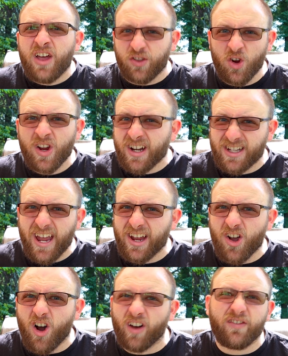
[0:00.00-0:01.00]
they're going to
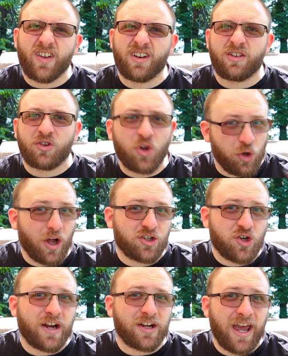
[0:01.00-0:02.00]
take off, and good luck
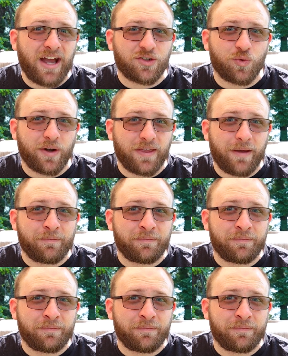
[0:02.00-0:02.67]
trying to catch one of them.